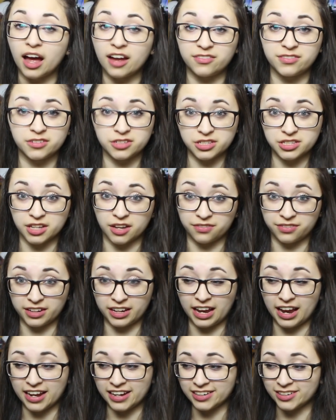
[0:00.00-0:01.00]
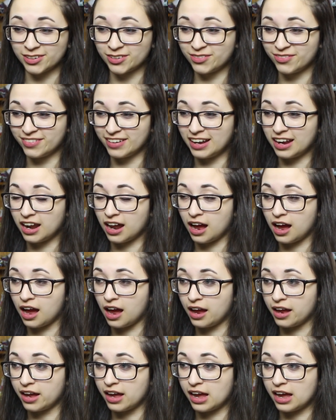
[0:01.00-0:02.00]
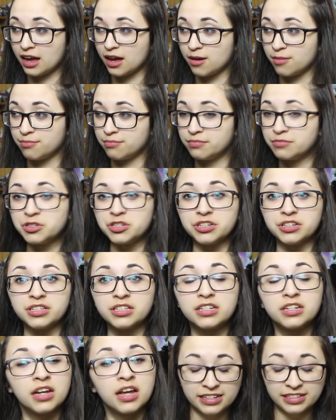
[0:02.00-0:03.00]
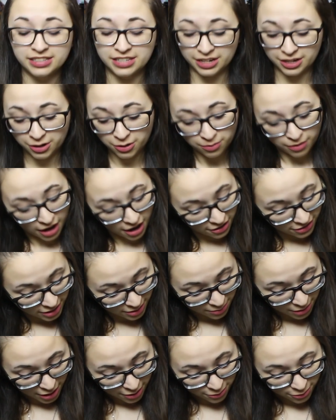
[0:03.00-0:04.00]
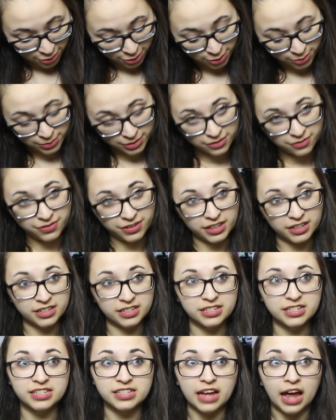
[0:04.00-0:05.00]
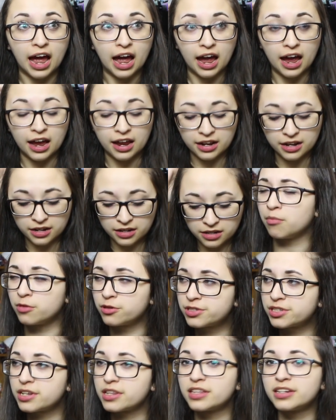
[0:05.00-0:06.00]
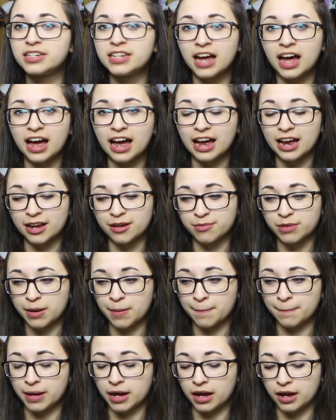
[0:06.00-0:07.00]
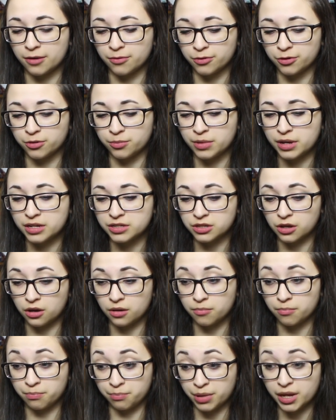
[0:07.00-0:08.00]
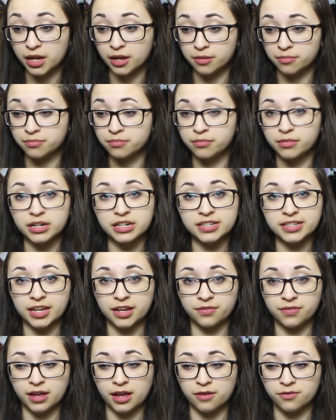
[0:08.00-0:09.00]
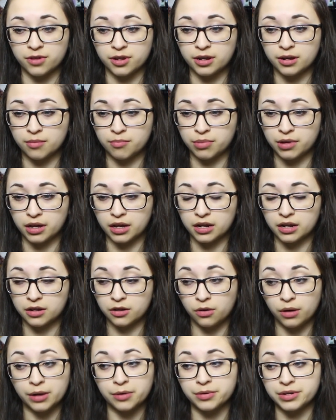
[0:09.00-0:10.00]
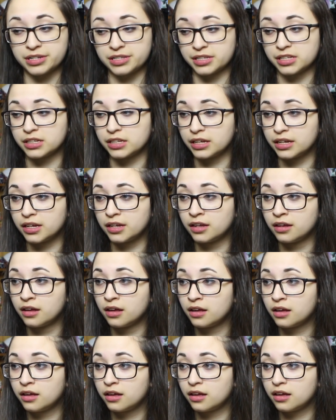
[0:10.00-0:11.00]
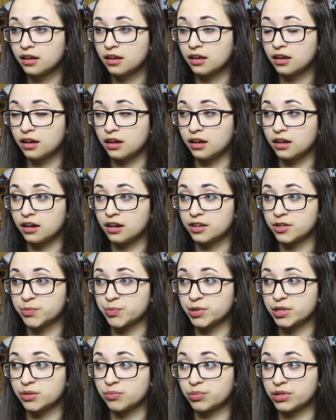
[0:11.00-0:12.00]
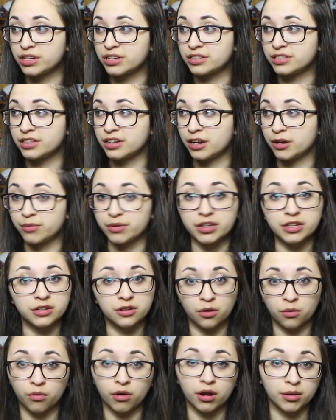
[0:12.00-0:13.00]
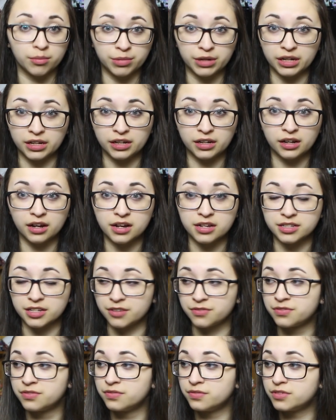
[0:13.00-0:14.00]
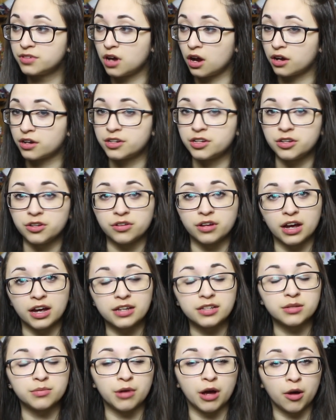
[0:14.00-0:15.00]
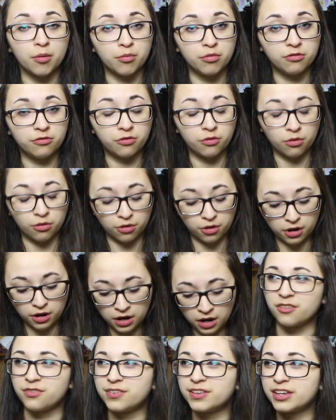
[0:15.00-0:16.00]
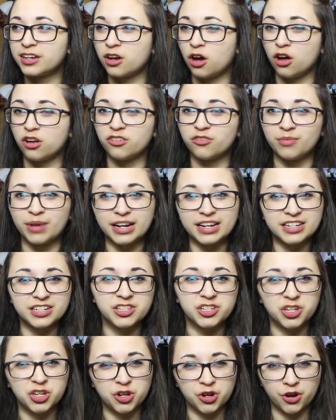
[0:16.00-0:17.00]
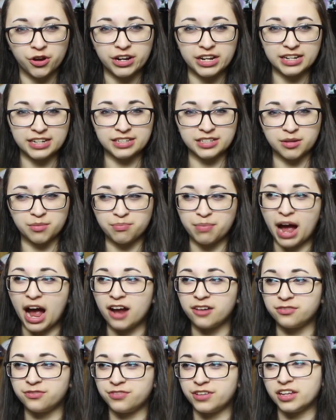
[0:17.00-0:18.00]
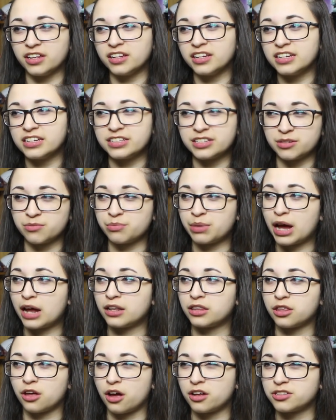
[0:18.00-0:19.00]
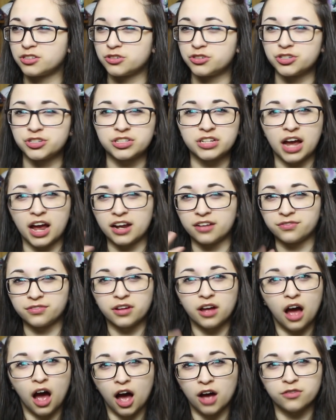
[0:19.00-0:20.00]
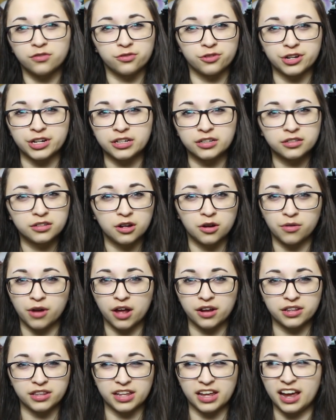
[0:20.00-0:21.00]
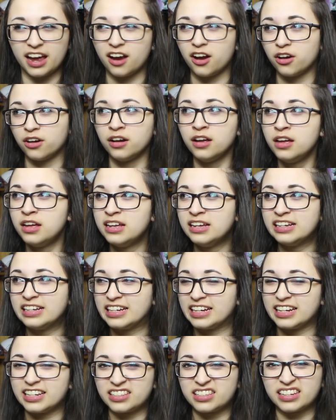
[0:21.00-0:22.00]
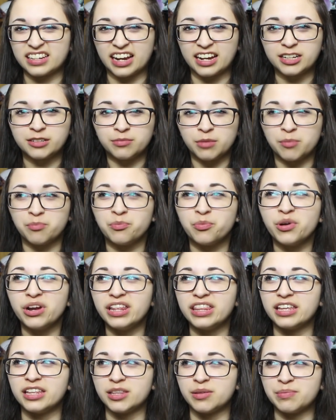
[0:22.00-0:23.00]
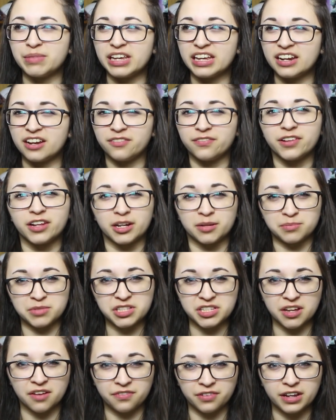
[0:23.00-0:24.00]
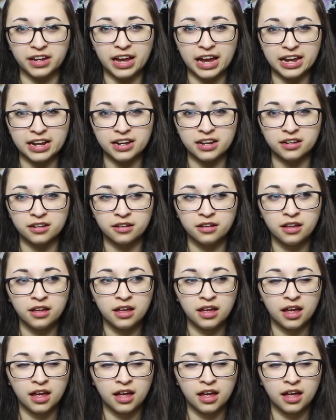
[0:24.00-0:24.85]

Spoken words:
I feel suffocated when I am just sitting around in my room and feeling sad. Most of the time, my room has been my safe haven, but quite recently, it has been the place that I really don't to be, as I've talked to you guys about before. I feel like all of my insecurities and bad feelings and bad thoughts are just kind of hovering around in the air, and it's like I'm breathing them in. I feel like I'm suffocating,